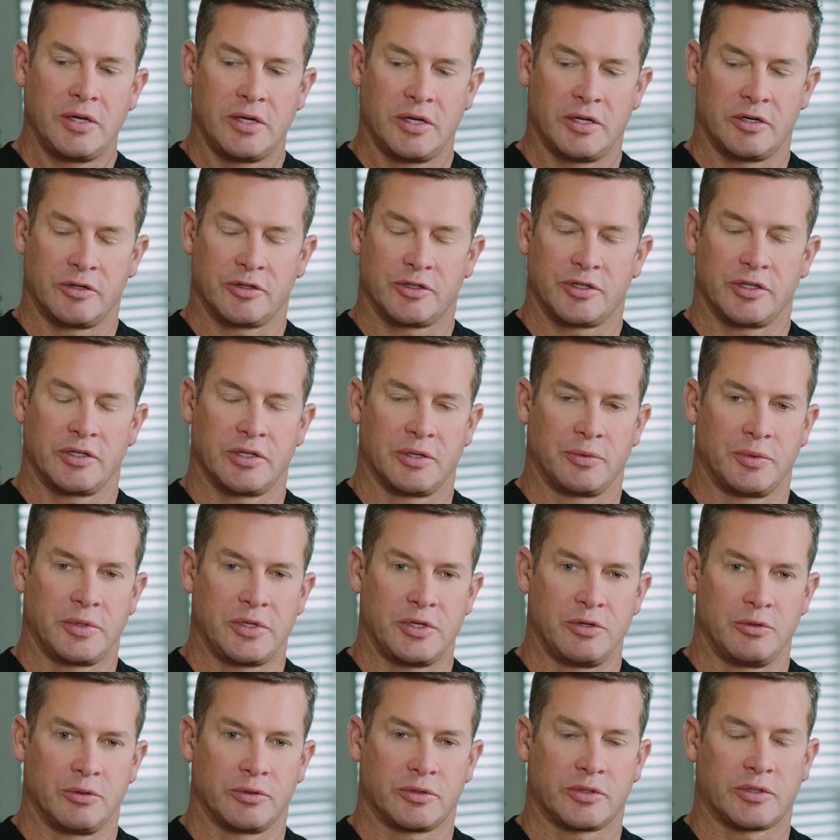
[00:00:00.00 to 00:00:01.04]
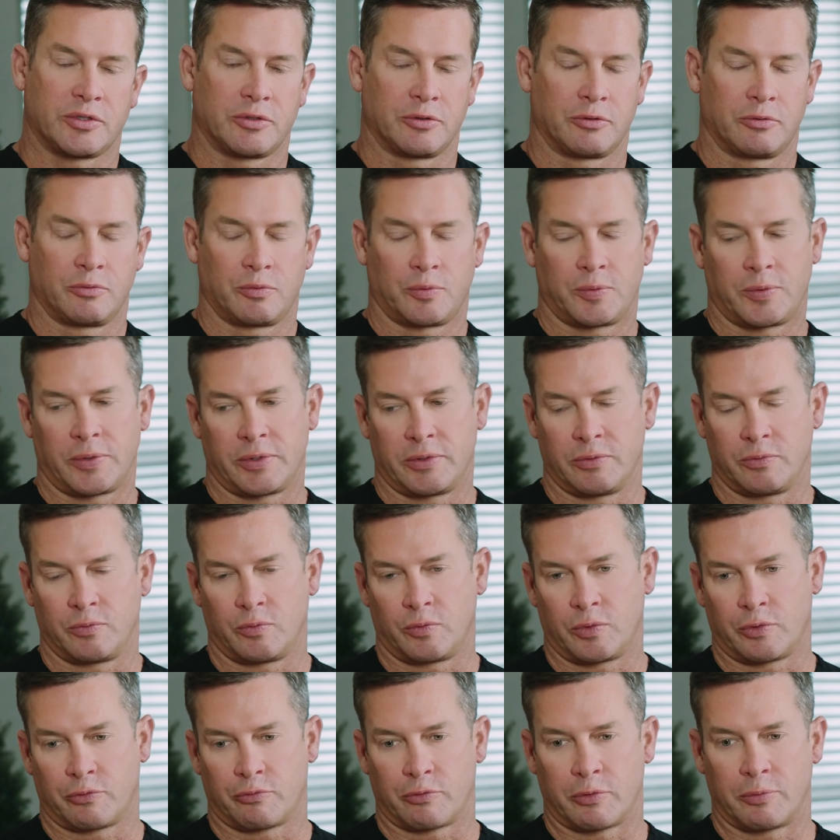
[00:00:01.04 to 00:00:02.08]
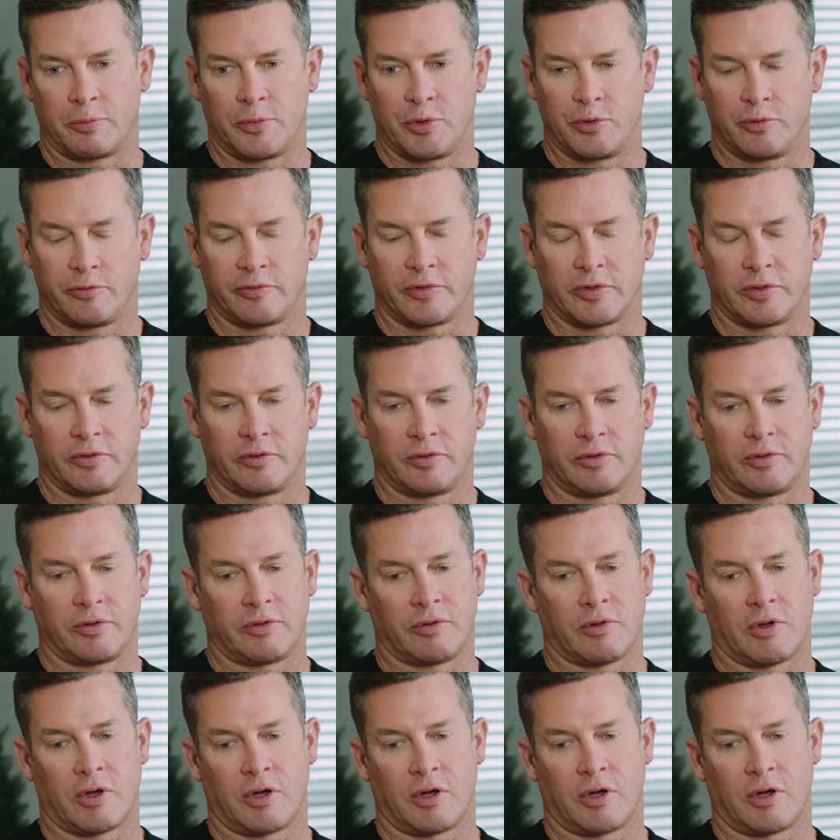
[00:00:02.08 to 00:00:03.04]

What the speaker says: energy that we use when we're removing